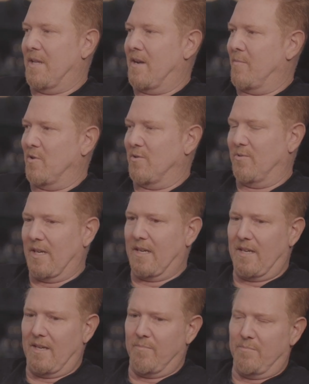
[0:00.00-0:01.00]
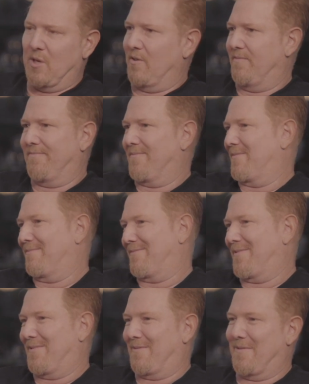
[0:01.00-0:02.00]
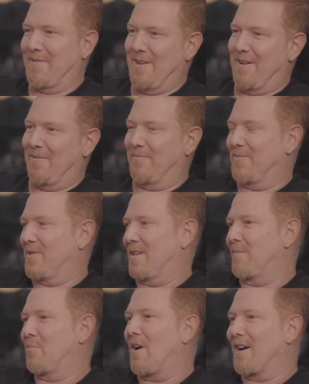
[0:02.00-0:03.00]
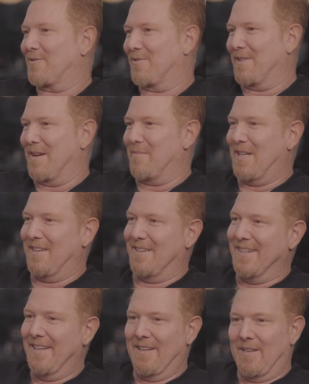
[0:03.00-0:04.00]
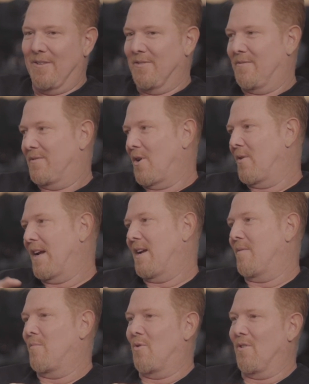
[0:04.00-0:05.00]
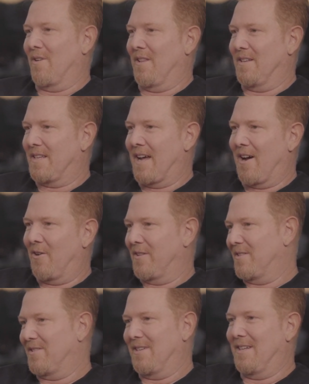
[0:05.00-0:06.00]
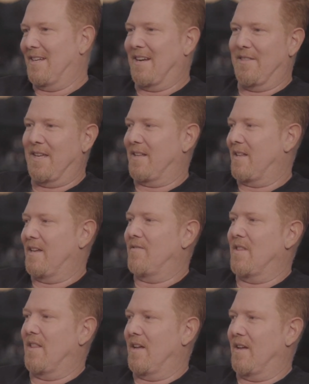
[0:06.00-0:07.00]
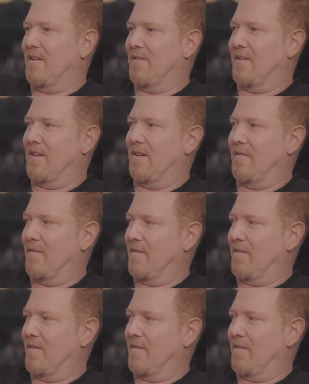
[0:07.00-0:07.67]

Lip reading: numbers. It was like he had built, city blocks for them. He had donated more to the town and the city. And I think even the